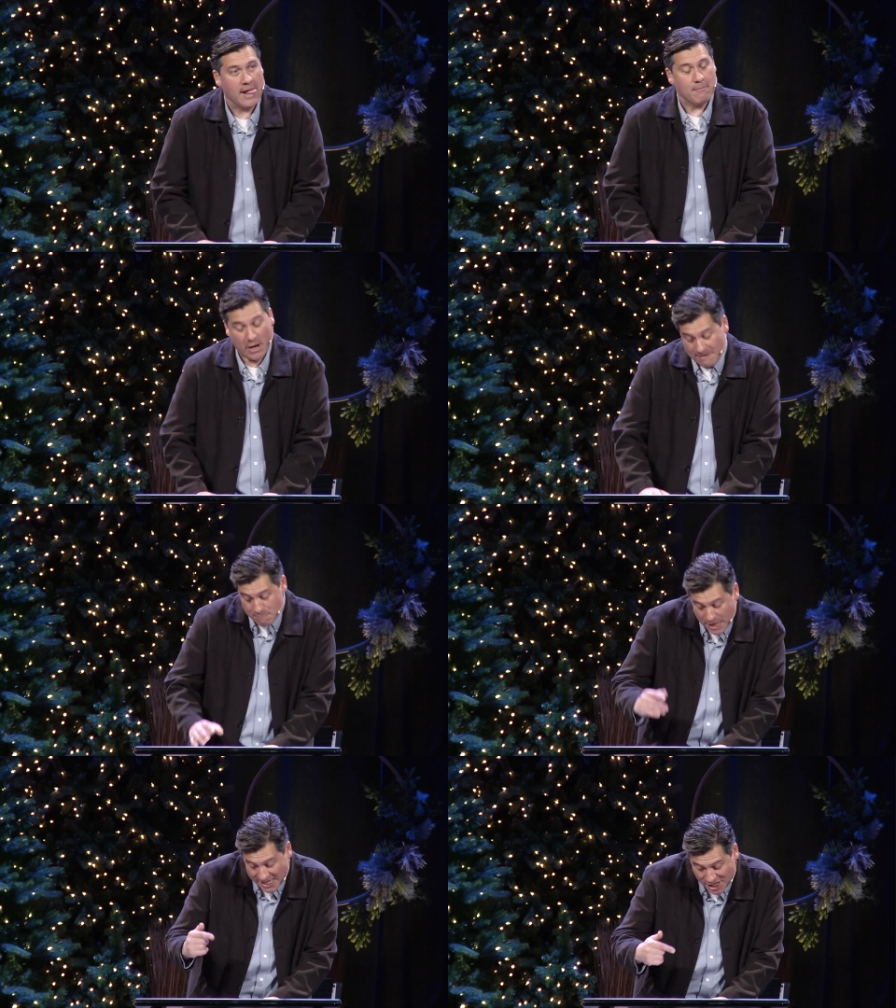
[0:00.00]
But
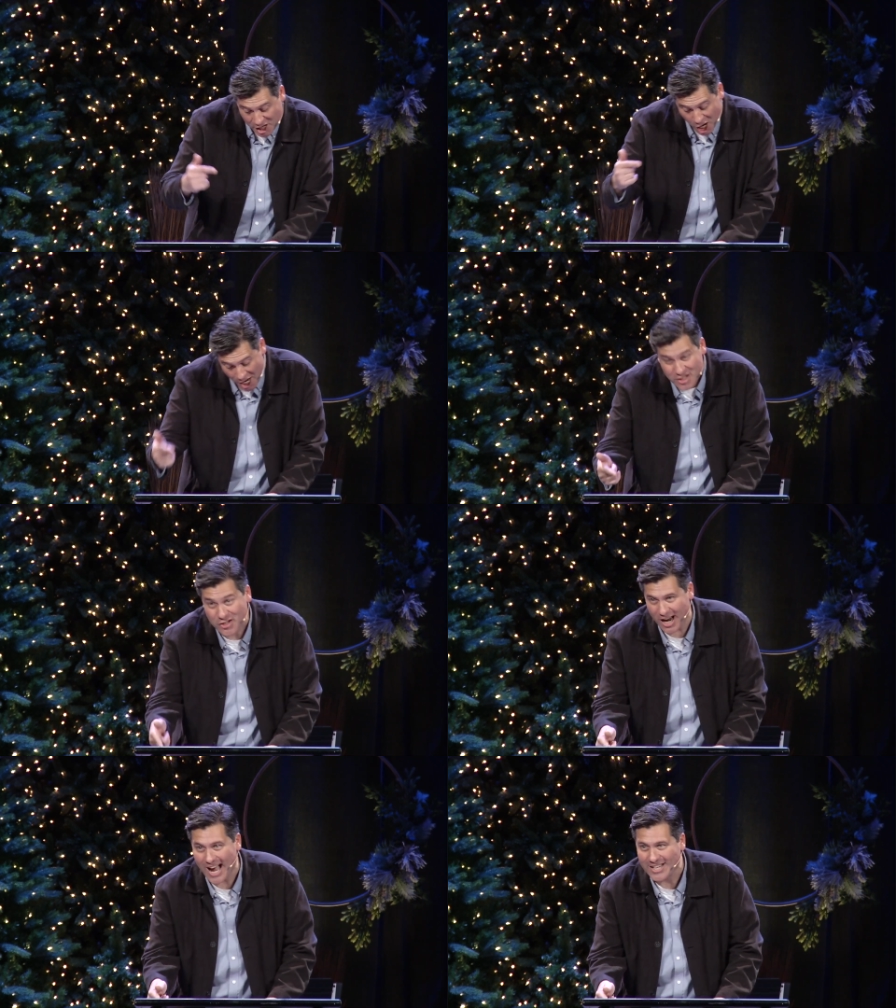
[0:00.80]
in meek
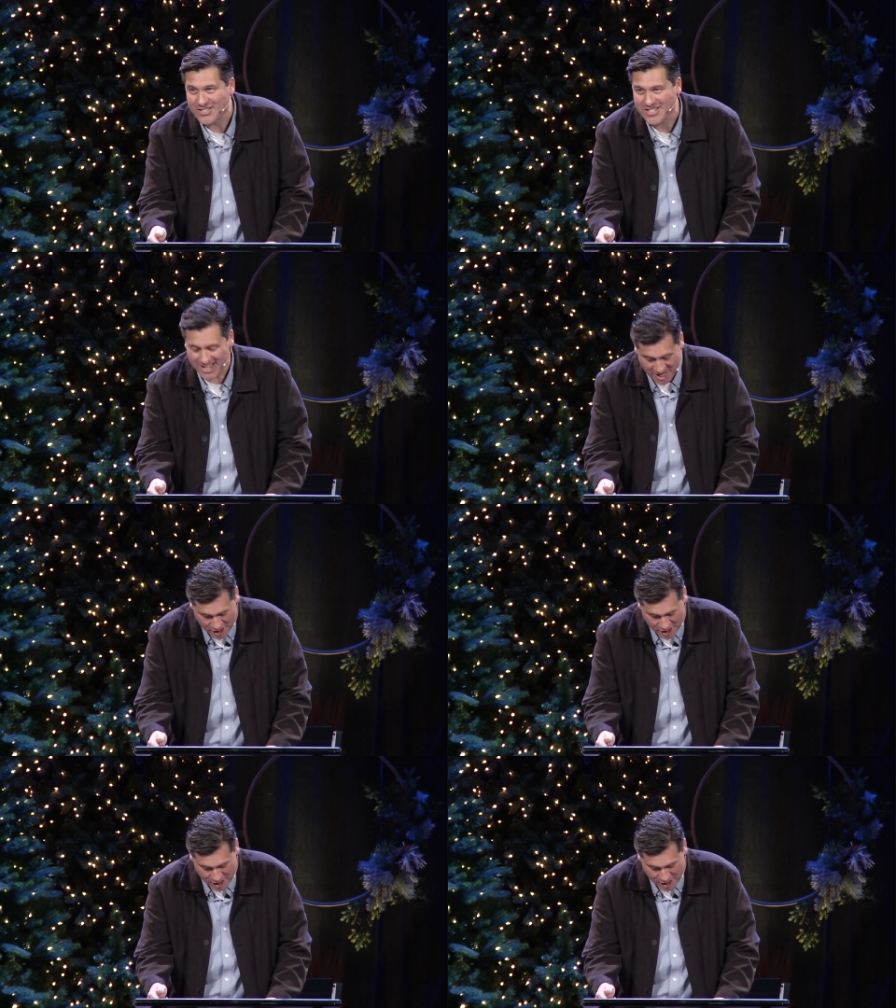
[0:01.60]
contrast,